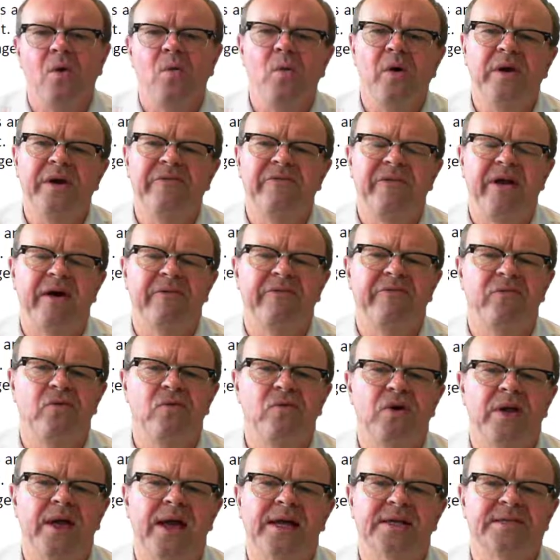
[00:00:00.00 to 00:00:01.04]
What if our
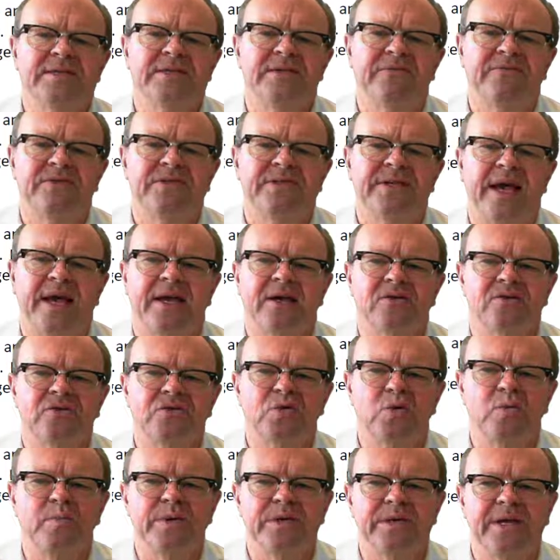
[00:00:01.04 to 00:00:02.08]
forecasts of
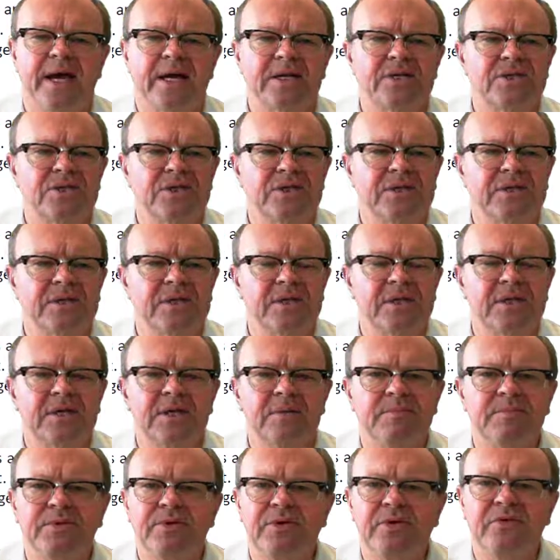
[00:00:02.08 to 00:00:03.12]
sales or production
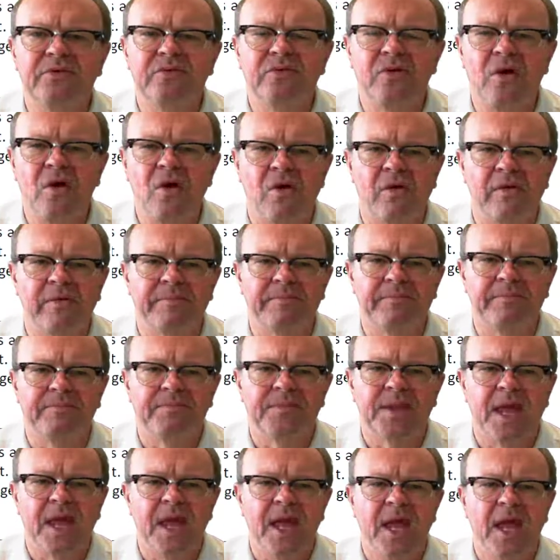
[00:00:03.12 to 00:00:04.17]
are proved wrong?
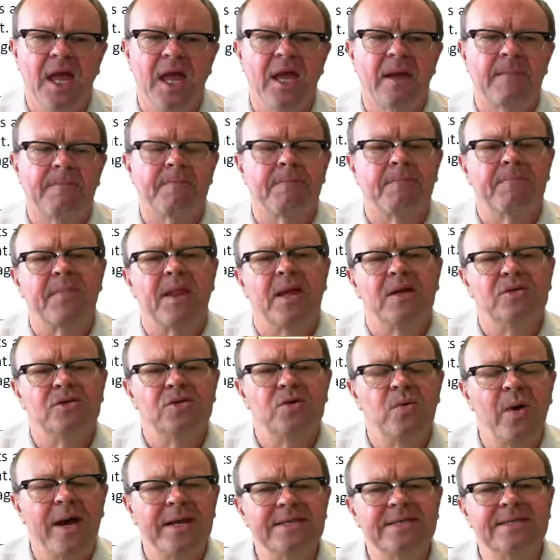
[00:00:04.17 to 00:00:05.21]

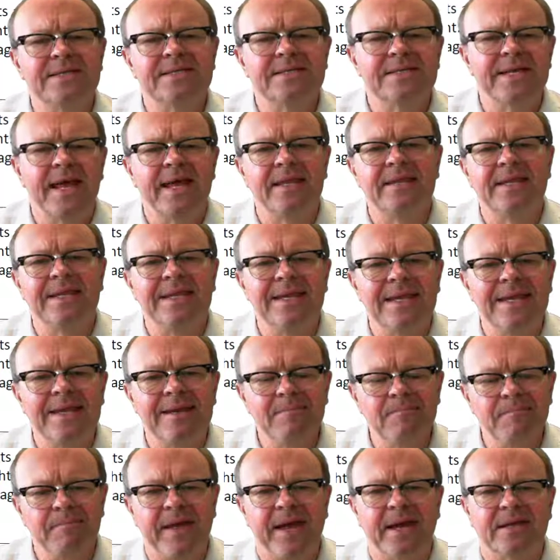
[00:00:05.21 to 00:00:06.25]
To understand the
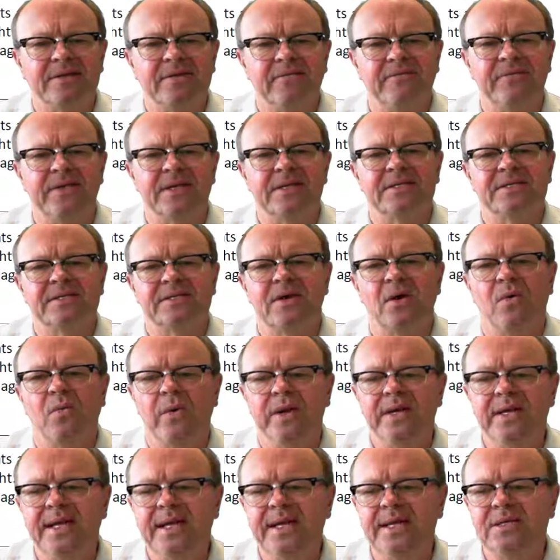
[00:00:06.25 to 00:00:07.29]
impact of this,
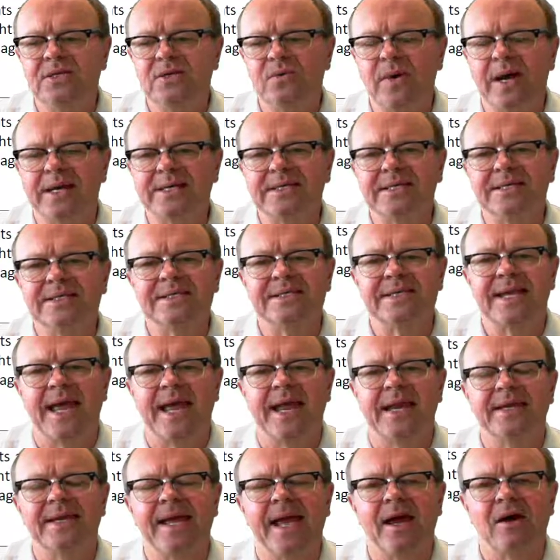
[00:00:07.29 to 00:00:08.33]
we need to
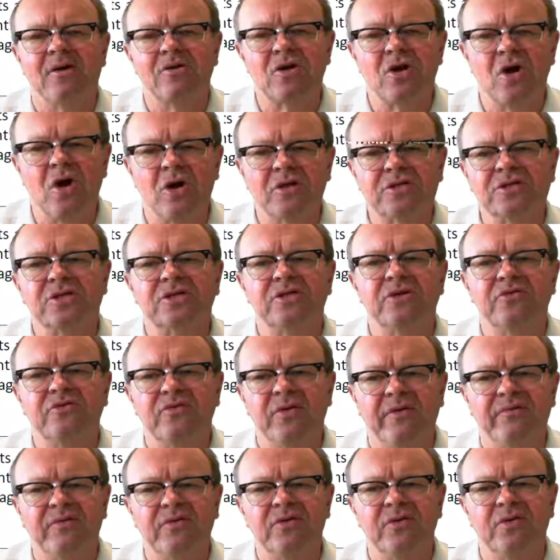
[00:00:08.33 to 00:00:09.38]
understand how costs and
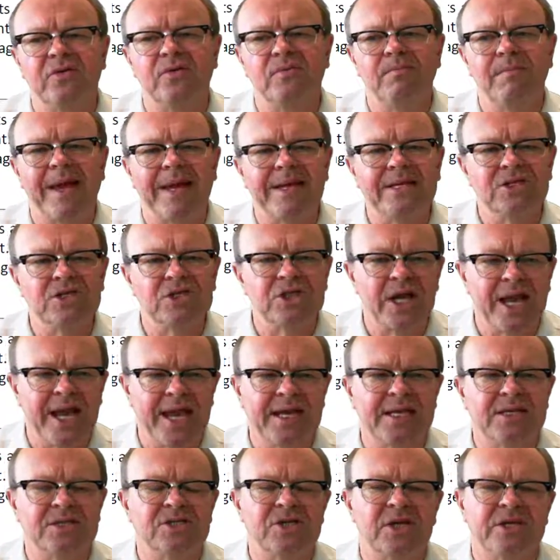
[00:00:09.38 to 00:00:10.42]
revenue may
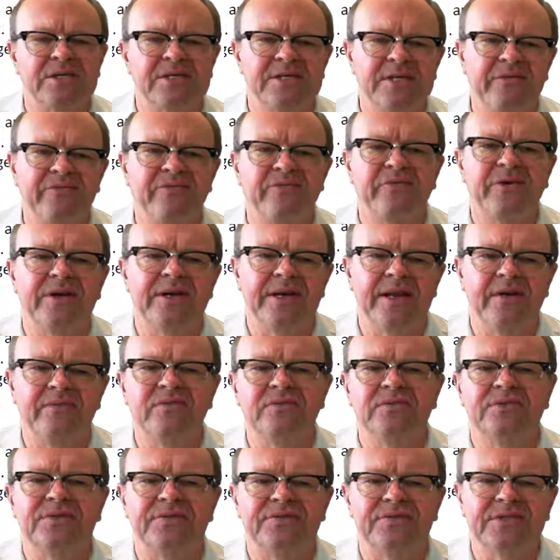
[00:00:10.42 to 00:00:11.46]
change at different
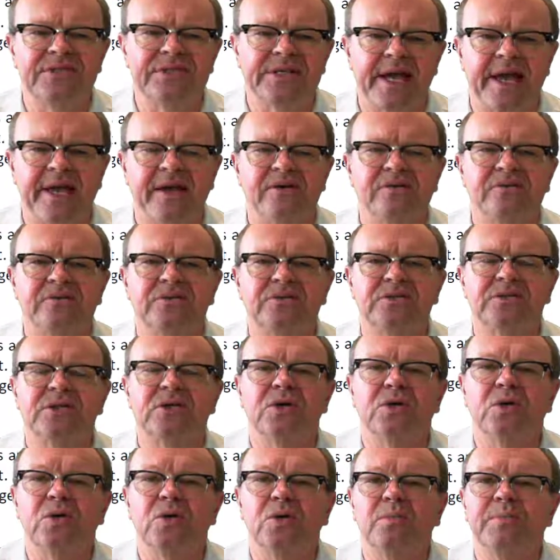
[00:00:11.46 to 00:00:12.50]
levels of
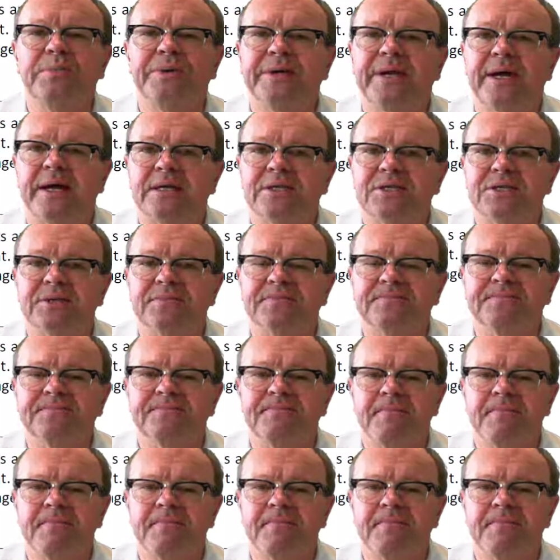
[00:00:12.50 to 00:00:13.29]
sales or production.